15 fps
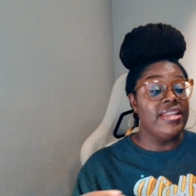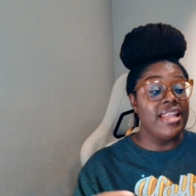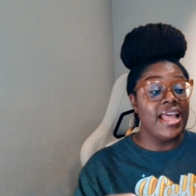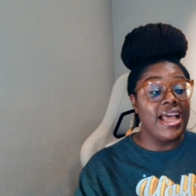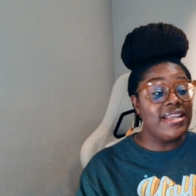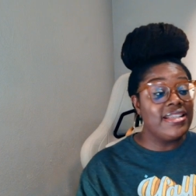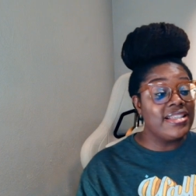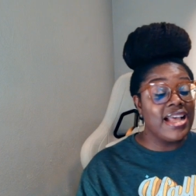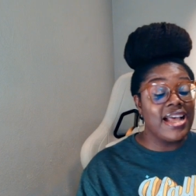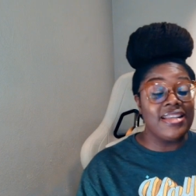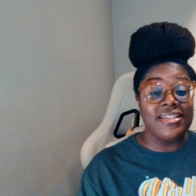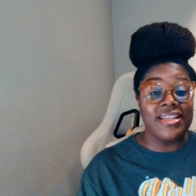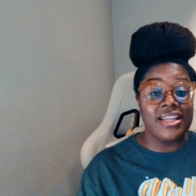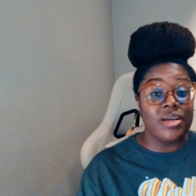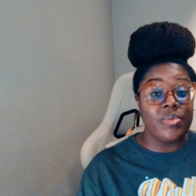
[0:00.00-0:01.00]
the nights
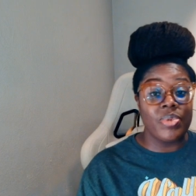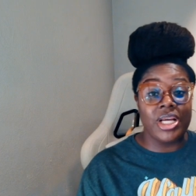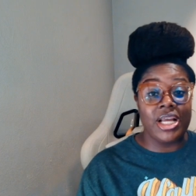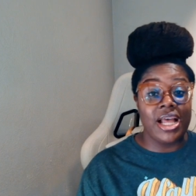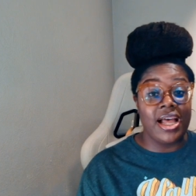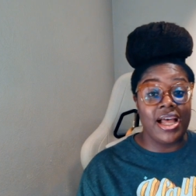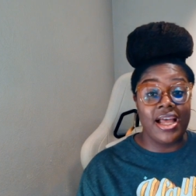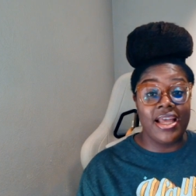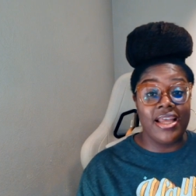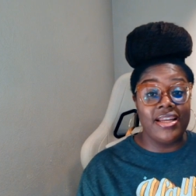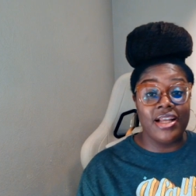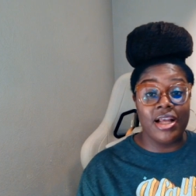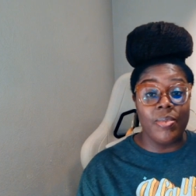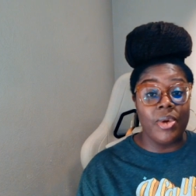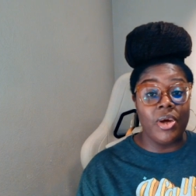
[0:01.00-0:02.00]
I set up with
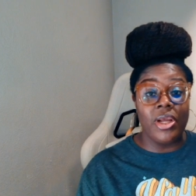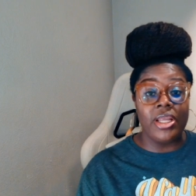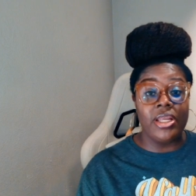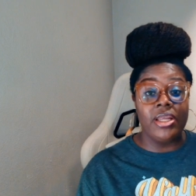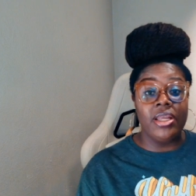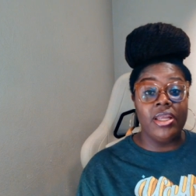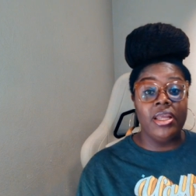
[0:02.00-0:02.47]
God. Come on.